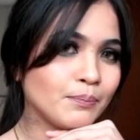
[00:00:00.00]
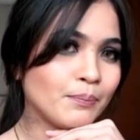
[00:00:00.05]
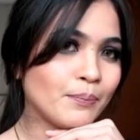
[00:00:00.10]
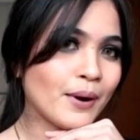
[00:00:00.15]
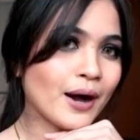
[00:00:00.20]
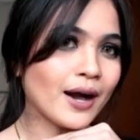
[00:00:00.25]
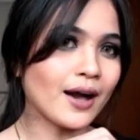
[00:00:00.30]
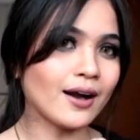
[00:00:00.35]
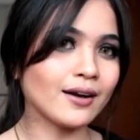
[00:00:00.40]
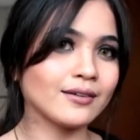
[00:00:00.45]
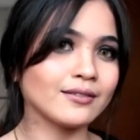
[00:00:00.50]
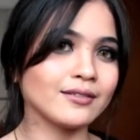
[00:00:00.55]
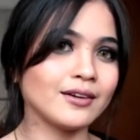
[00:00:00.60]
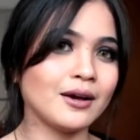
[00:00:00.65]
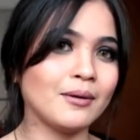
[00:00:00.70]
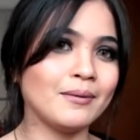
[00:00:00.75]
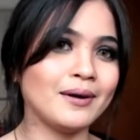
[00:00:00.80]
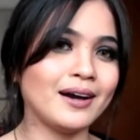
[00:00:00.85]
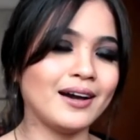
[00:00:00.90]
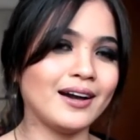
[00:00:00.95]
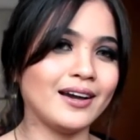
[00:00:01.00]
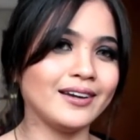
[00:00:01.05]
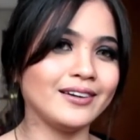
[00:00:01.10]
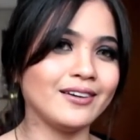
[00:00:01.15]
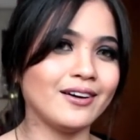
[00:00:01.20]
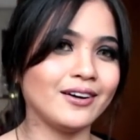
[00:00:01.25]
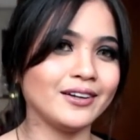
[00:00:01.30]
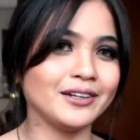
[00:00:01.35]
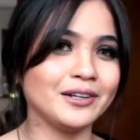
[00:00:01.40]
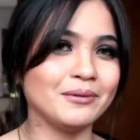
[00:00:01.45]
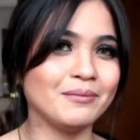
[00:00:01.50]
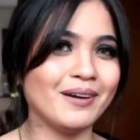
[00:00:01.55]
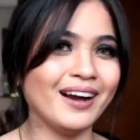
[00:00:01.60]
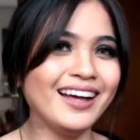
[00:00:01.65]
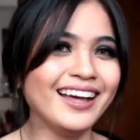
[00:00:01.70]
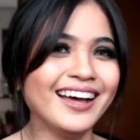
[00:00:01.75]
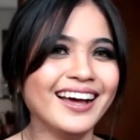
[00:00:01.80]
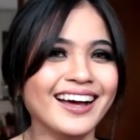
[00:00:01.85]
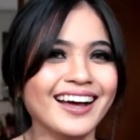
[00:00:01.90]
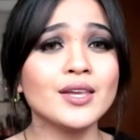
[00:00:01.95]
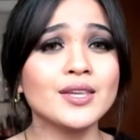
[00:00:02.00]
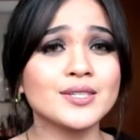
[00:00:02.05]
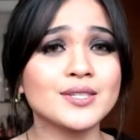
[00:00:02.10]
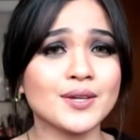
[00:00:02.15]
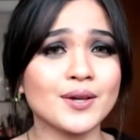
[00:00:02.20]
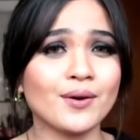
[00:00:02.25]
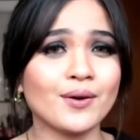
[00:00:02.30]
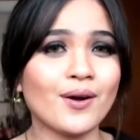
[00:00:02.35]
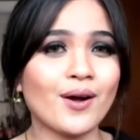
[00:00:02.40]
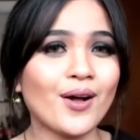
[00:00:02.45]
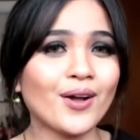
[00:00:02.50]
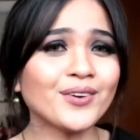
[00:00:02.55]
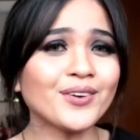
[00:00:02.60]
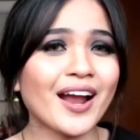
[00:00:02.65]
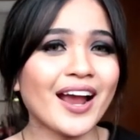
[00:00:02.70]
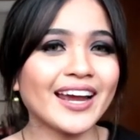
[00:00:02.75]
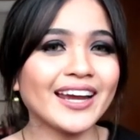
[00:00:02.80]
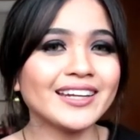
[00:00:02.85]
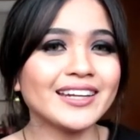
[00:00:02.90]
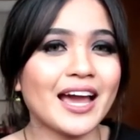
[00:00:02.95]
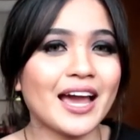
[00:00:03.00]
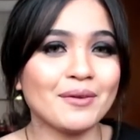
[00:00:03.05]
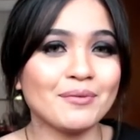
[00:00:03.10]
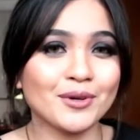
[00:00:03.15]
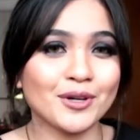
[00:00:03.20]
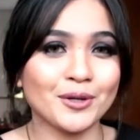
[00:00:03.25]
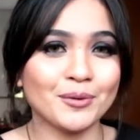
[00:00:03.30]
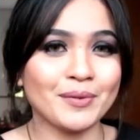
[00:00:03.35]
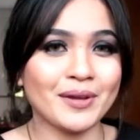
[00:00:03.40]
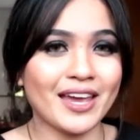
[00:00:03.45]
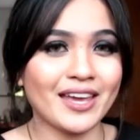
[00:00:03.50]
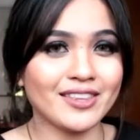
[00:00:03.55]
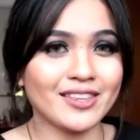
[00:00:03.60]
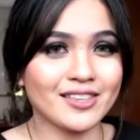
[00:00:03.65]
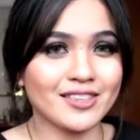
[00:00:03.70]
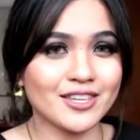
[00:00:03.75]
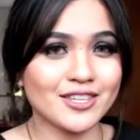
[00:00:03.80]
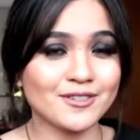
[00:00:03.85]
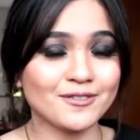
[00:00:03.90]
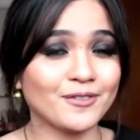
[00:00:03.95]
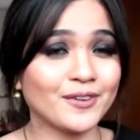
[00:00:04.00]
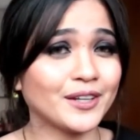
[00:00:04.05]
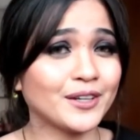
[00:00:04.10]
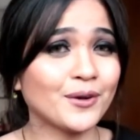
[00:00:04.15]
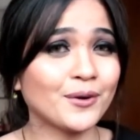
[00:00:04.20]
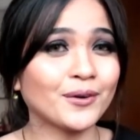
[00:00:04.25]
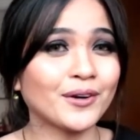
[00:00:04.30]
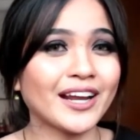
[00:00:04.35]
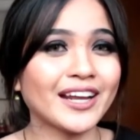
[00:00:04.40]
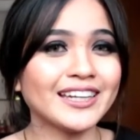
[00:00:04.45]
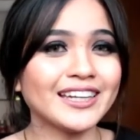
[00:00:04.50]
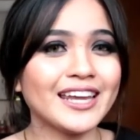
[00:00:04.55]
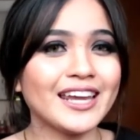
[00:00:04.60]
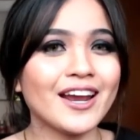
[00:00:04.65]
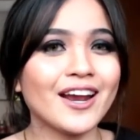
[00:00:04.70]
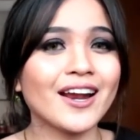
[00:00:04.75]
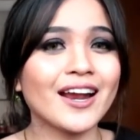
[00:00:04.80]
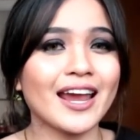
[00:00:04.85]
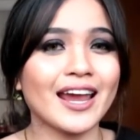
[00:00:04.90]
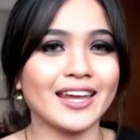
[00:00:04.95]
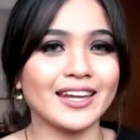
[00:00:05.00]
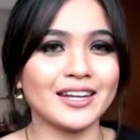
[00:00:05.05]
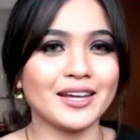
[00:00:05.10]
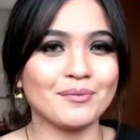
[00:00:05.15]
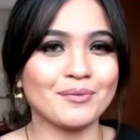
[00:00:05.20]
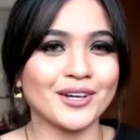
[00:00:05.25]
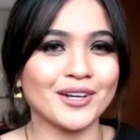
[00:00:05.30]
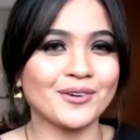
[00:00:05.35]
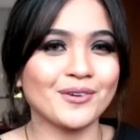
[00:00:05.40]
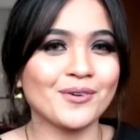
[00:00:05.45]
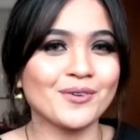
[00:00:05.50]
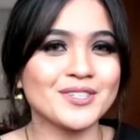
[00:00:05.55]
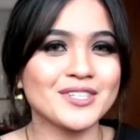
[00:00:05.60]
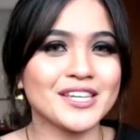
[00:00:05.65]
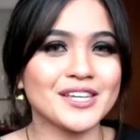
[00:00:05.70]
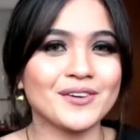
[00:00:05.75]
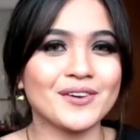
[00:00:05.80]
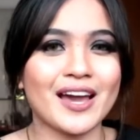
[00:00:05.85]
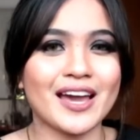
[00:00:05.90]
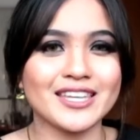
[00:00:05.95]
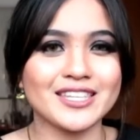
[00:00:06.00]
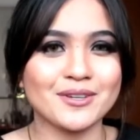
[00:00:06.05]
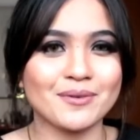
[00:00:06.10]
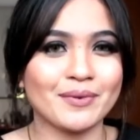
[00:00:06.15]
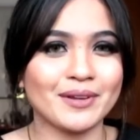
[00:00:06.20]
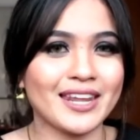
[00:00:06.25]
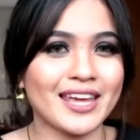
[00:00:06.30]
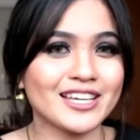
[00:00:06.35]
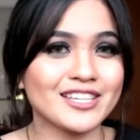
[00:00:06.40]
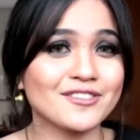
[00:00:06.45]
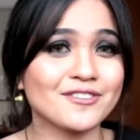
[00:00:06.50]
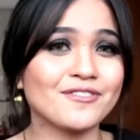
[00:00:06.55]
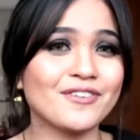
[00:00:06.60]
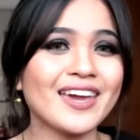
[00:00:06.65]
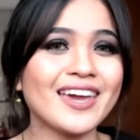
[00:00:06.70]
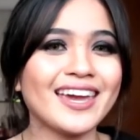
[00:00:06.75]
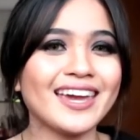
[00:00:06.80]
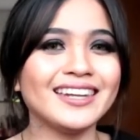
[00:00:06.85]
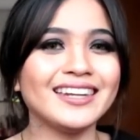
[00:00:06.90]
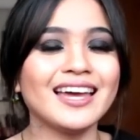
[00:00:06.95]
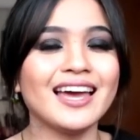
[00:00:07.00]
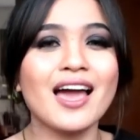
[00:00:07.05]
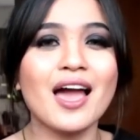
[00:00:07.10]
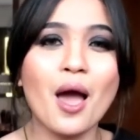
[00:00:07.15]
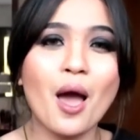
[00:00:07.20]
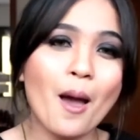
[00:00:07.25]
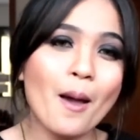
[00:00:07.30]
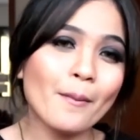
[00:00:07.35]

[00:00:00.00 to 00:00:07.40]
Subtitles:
pakak naman, o, diba? So, alright, I'm gonna be ending this video right here and I'm gonna go see you guys on my next vid.